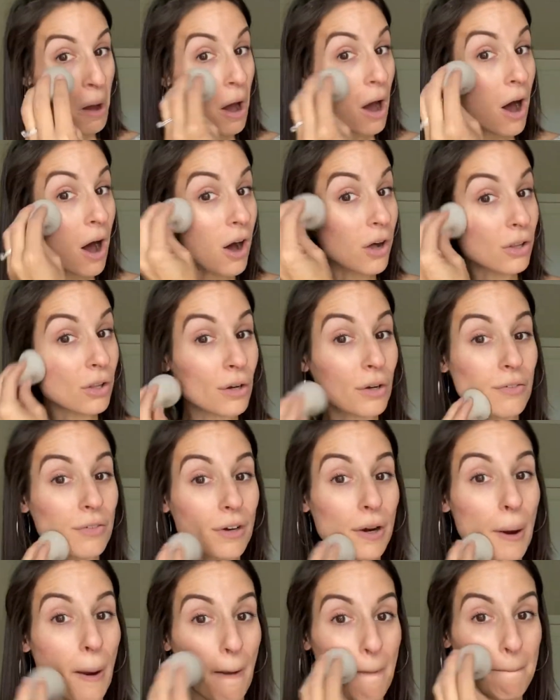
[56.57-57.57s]
all
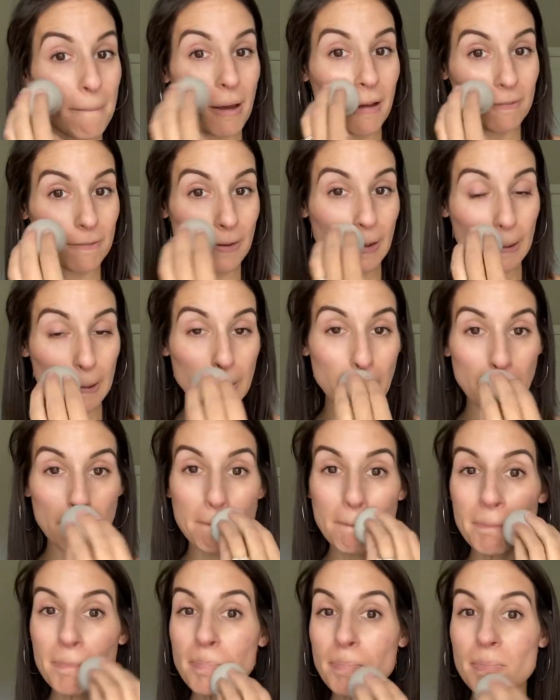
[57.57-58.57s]
over my face.
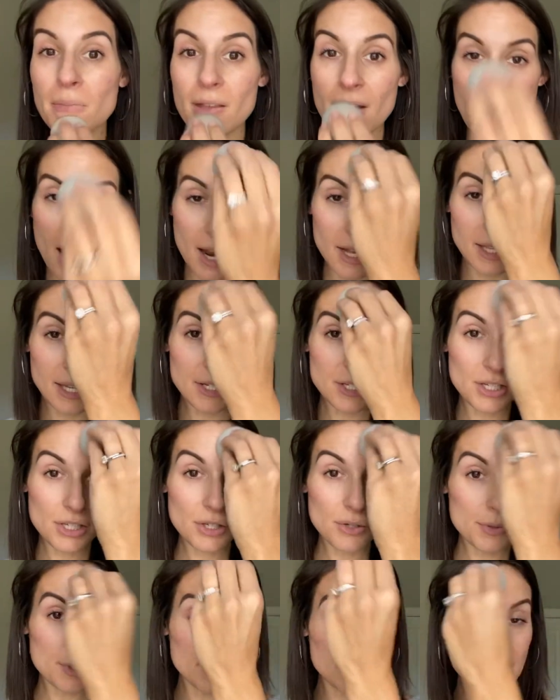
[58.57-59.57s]
I like to
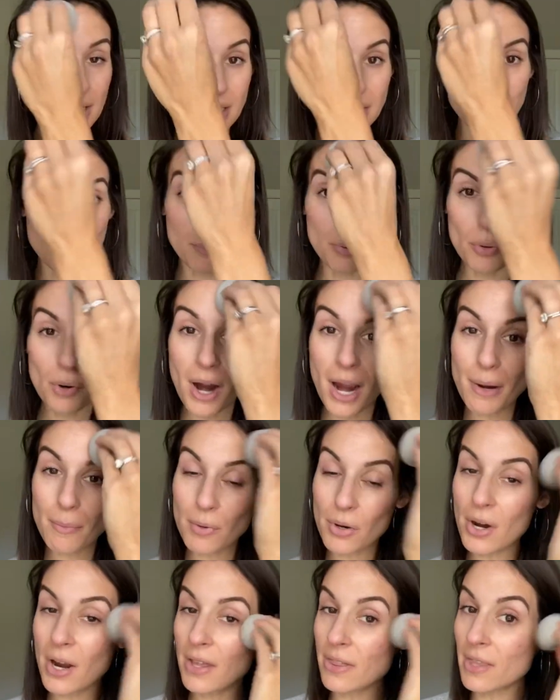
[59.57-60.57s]
use this as a
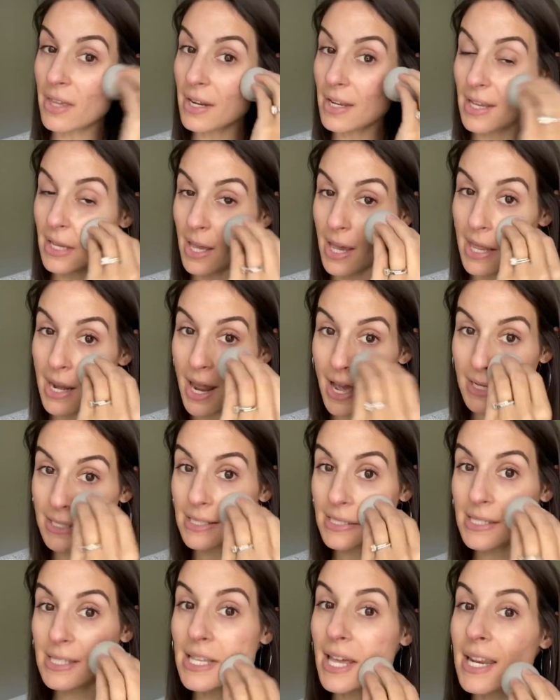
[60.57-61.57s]
primer and then again as
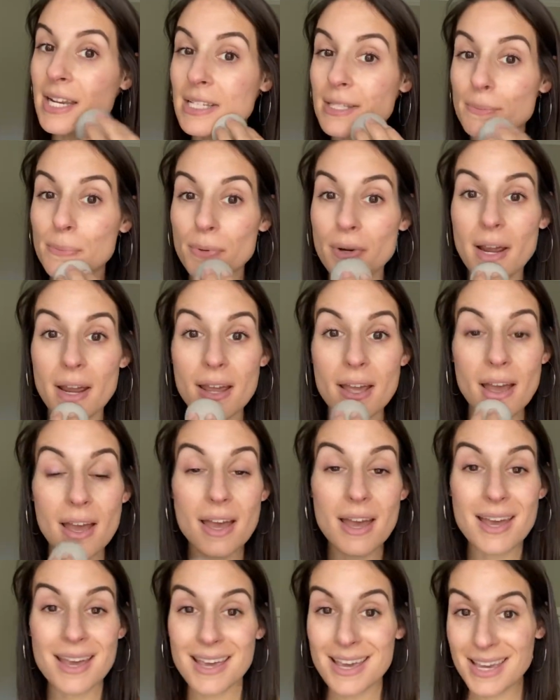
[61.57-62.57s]
a setting spray.
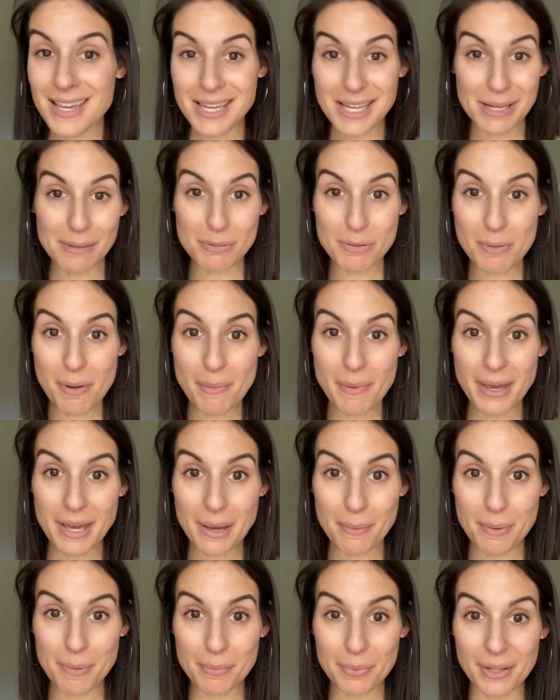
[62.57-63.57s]
It keeps my
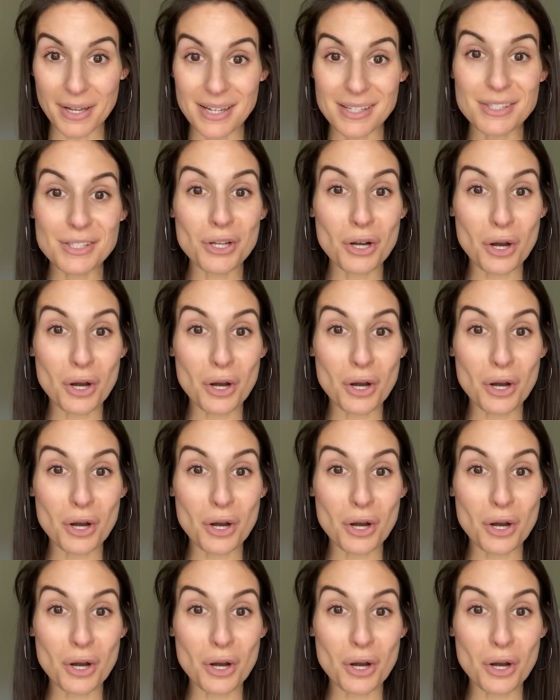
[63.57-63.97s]
makeup in place